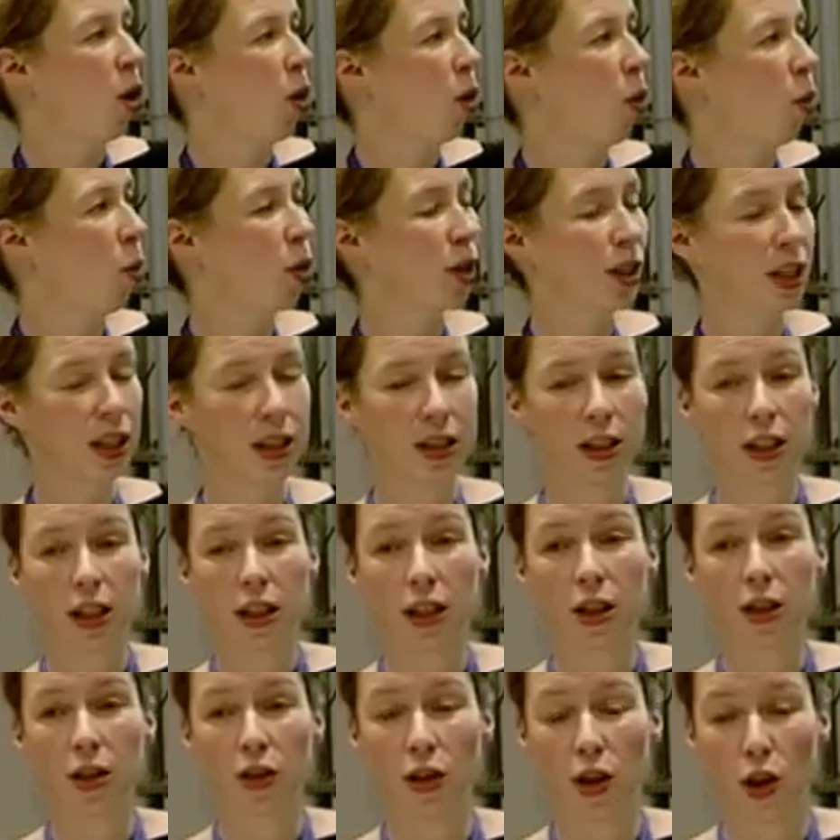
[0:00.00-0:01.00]
What they
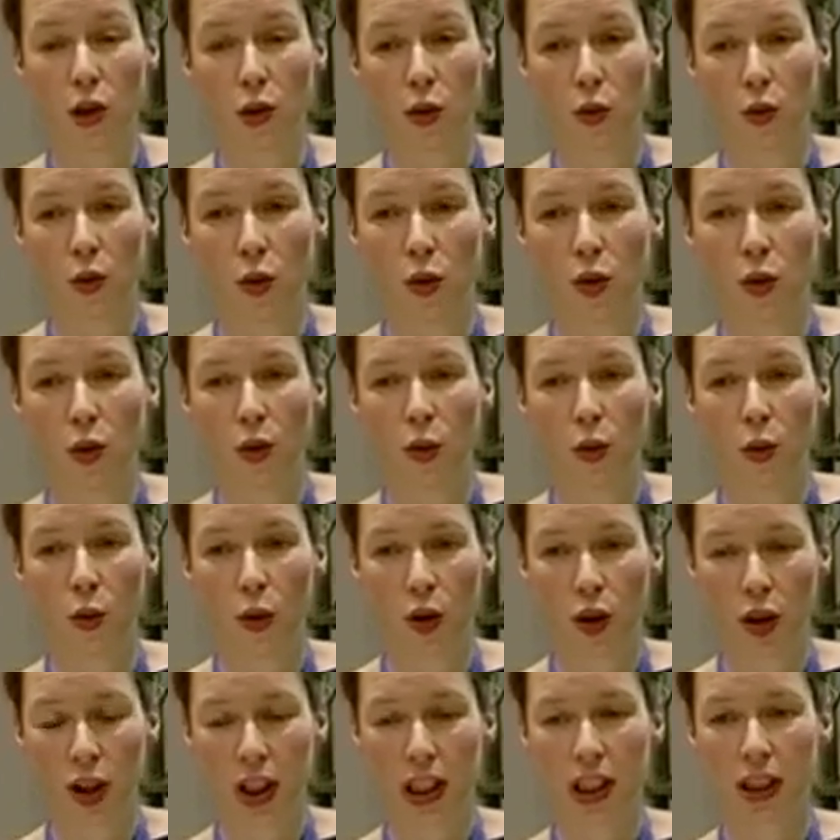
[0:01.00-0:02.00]
didn't know
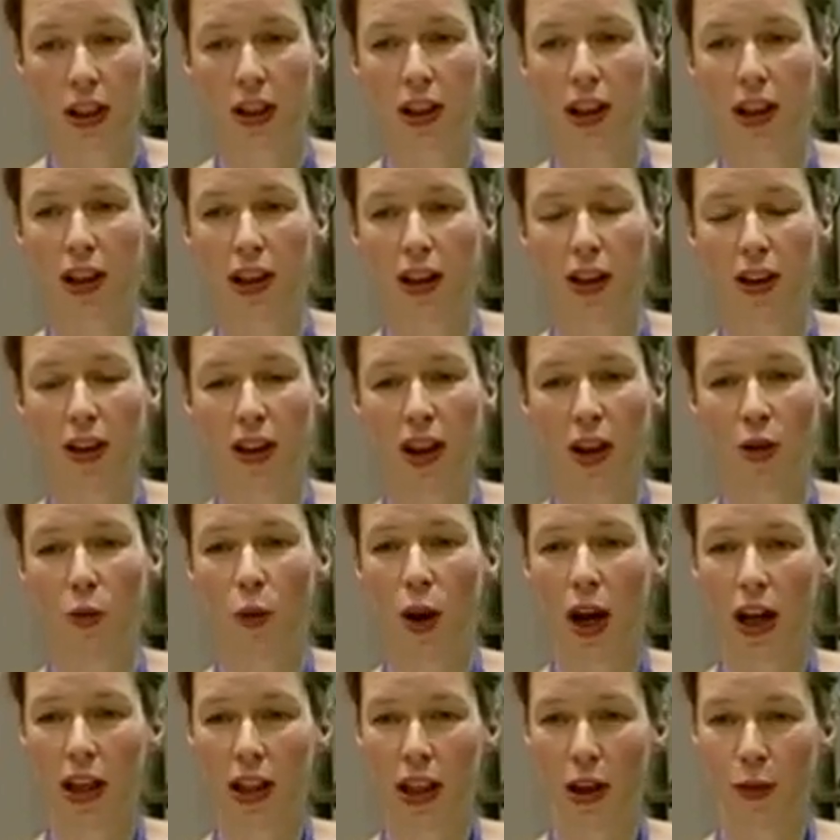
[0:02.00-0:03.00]
was that
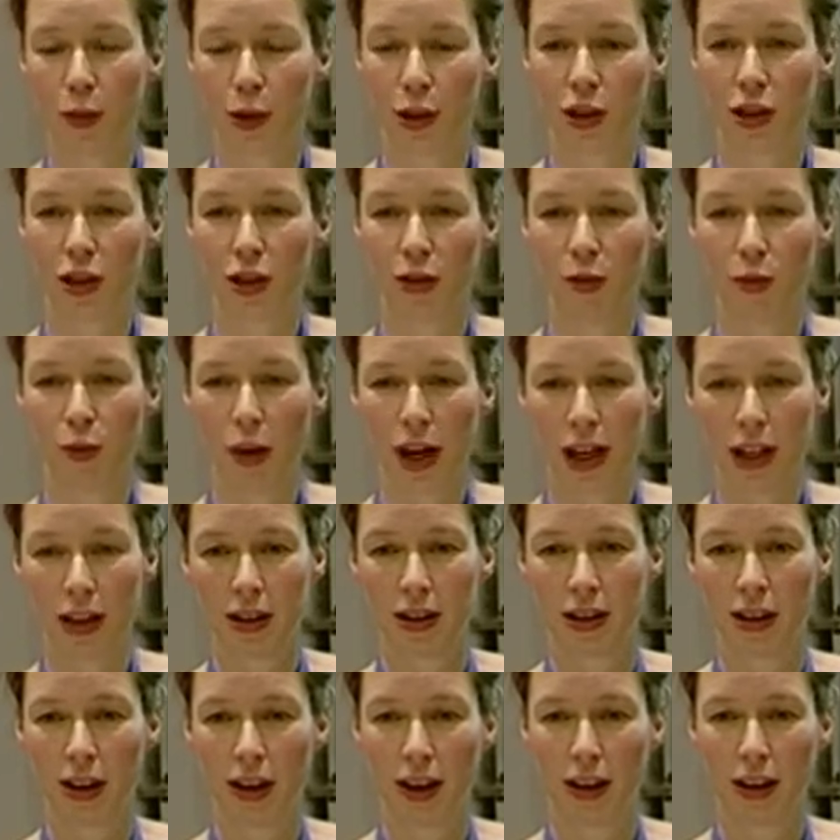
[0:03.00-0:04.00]
while they were still
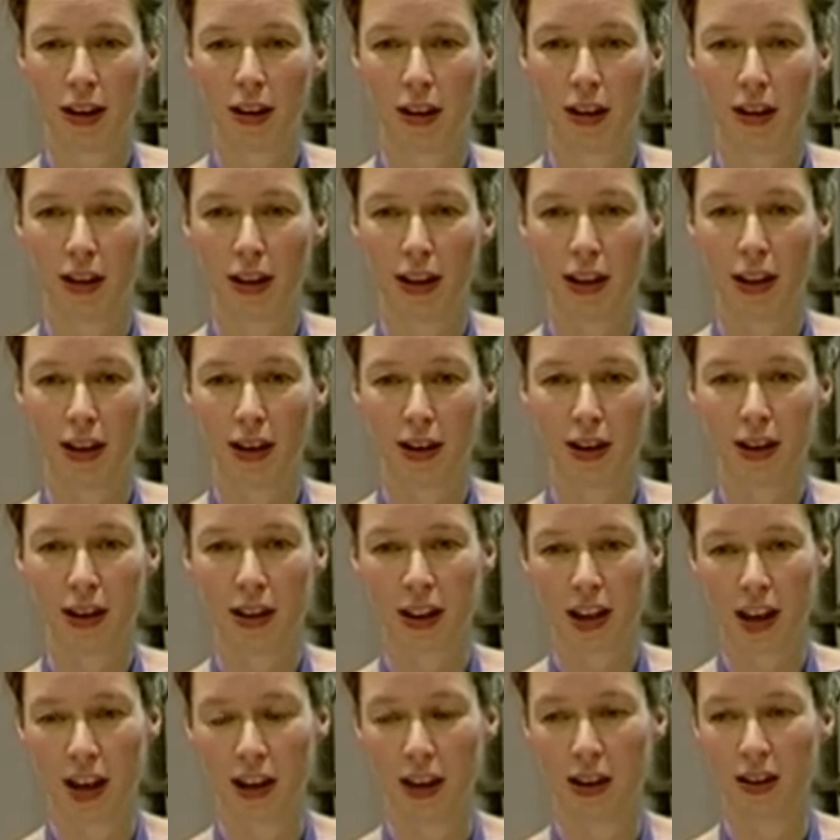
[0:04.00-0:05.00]
waiting in the
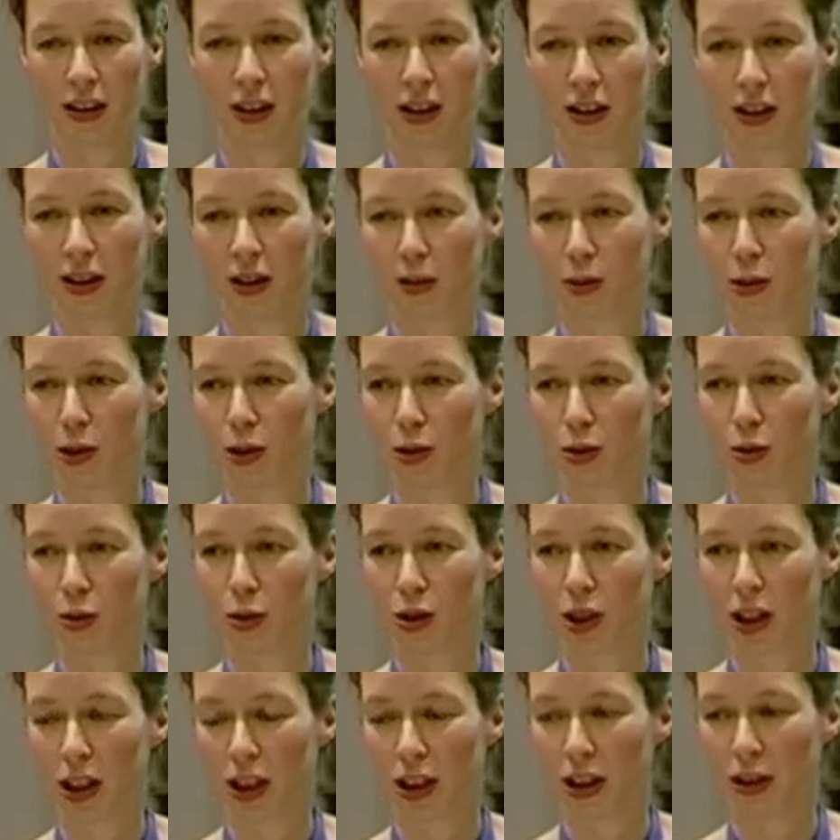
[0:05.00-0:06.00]
scanner, so that was all
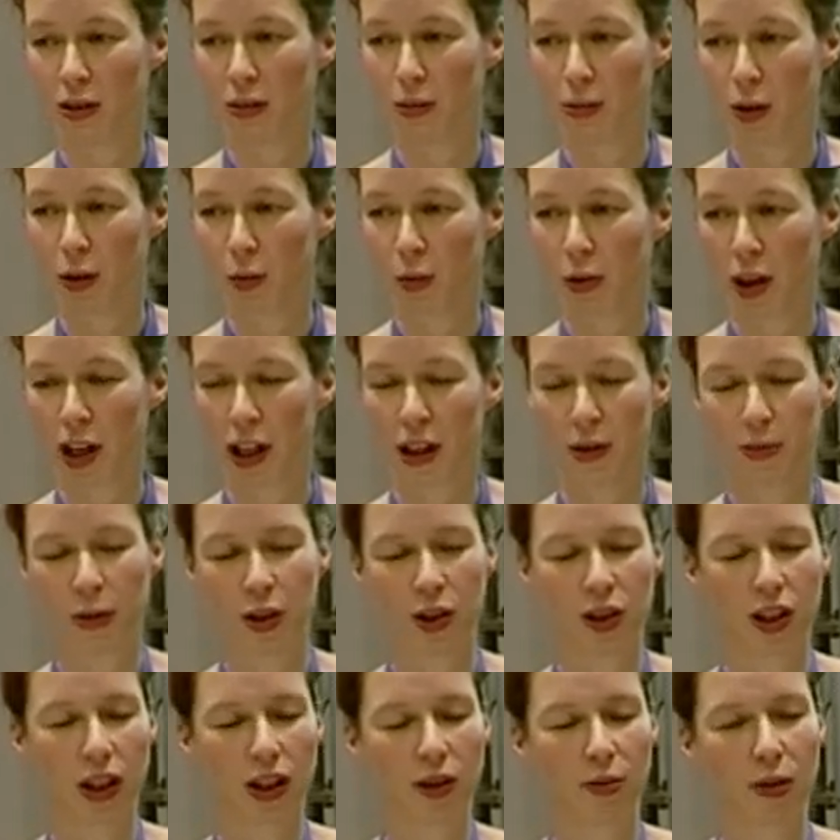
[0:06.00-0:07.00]
done with brain
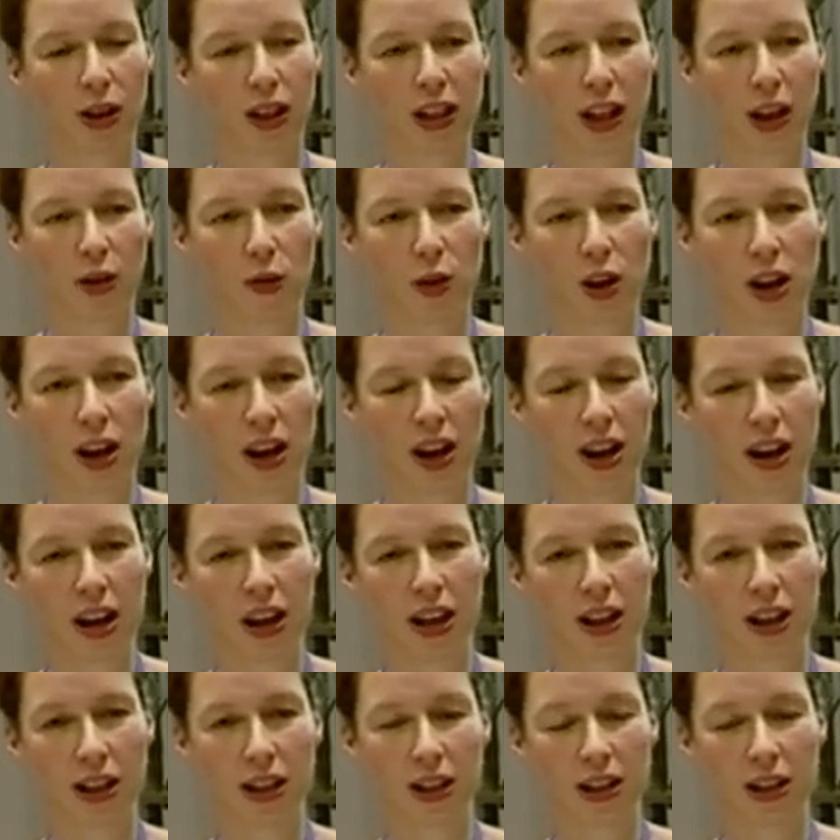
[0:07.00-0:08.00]
imaging, while they were lying
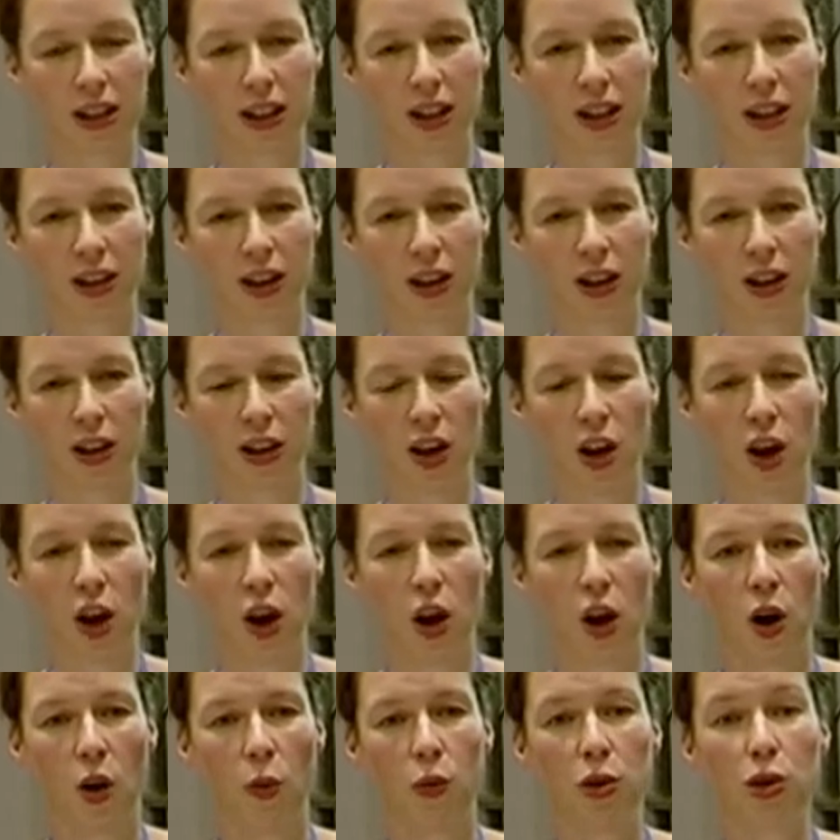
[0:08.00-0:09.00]
in a scanner,
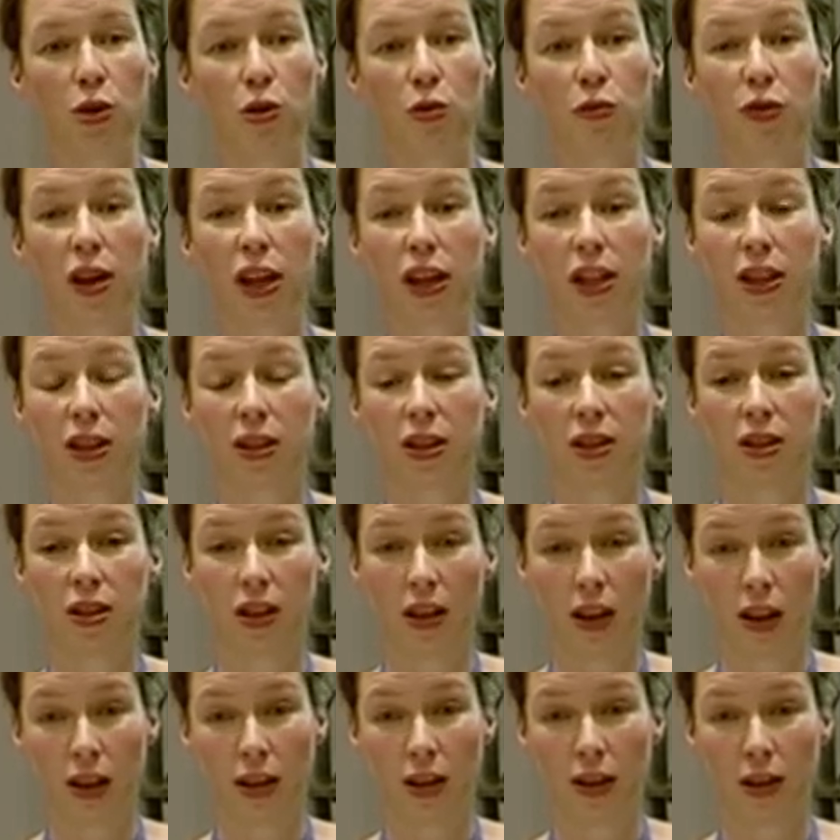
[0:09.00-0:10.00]
we already
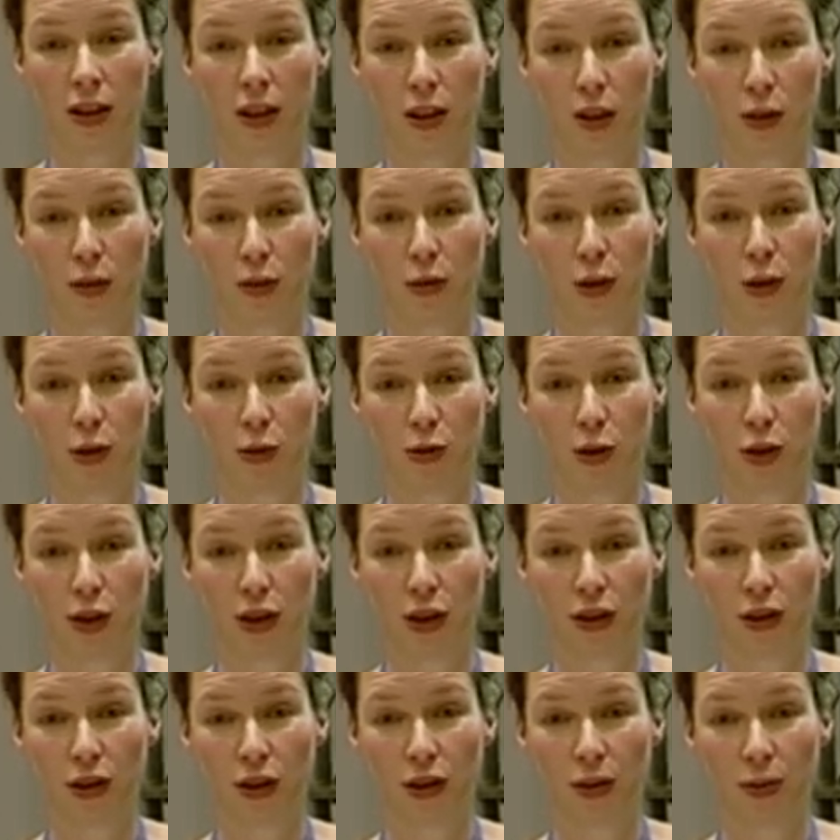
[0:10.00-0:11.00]
started the infusion,
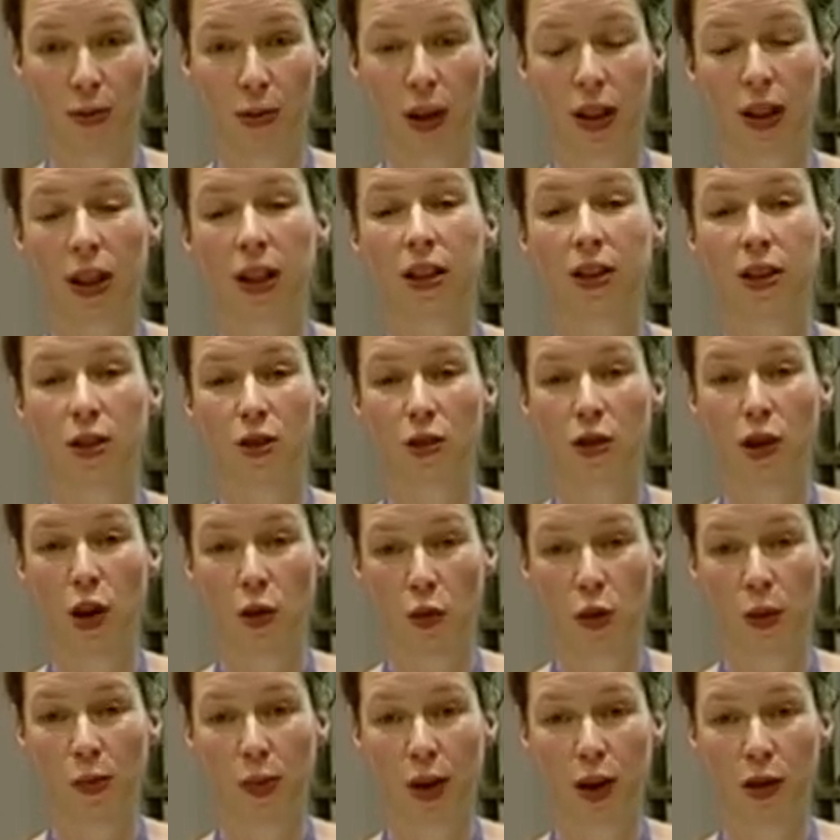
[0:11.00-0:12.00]
but they didn't
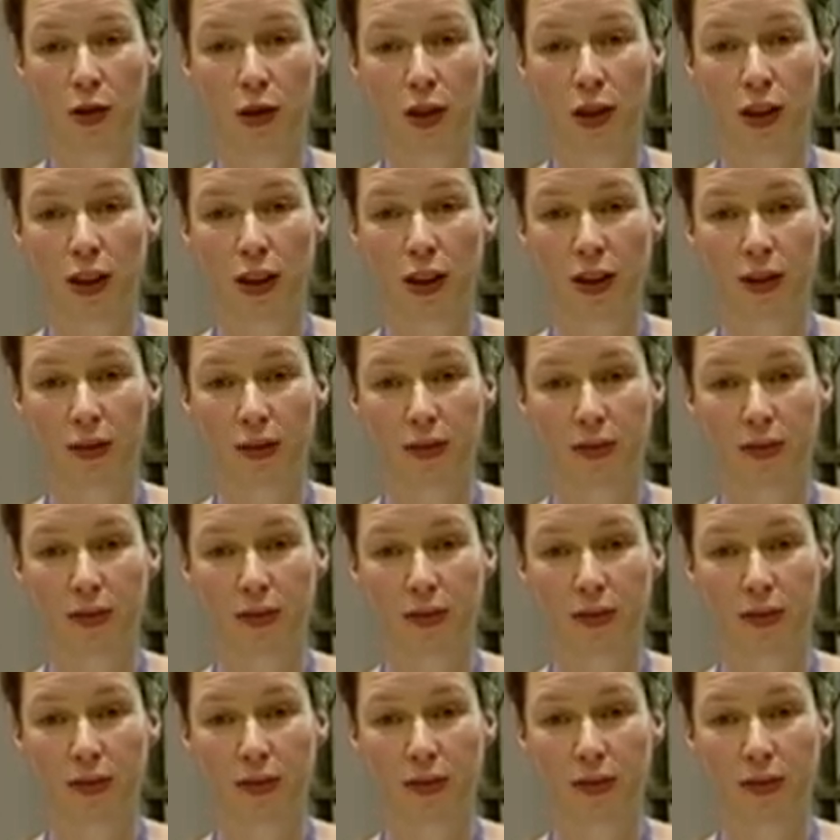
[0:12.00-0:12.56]
know about it.